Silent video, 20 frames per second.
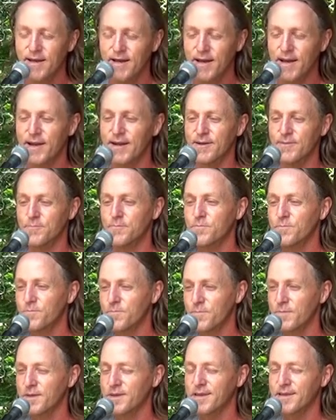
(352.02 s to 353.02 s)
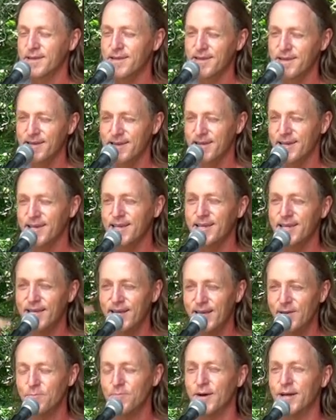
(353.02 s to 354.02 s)
kind of
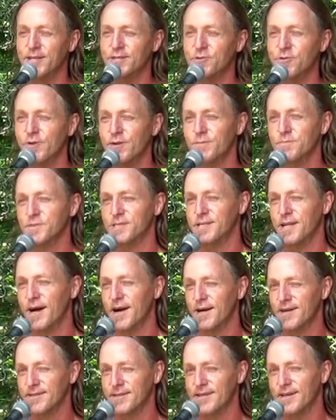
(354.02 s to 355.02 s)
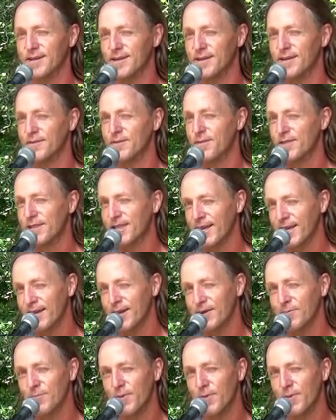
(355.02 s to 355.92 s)
keep my dreams dialed in and thinking